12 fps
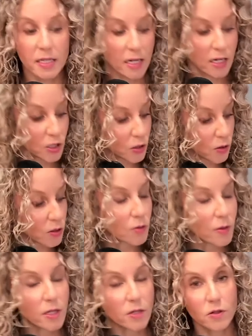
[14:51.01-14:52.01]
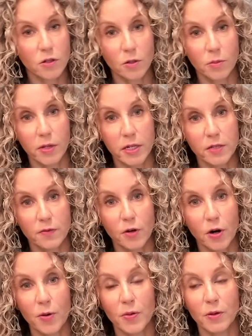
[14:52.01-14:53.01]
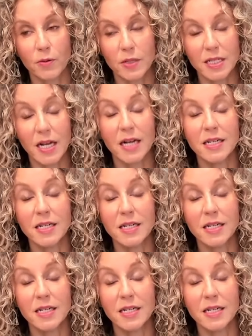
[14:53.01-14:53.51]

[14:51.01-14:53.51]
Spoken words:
And as soon as you get to a certain place of growth, it's